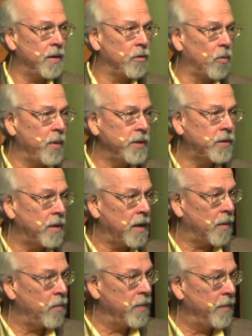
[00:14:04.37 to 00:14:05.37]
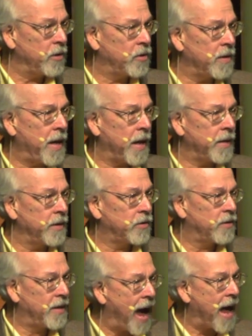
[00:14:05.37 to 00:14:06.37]
and the reason we mention that
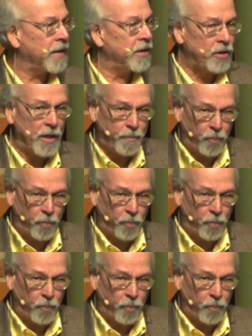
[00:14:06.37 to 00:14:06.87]
is the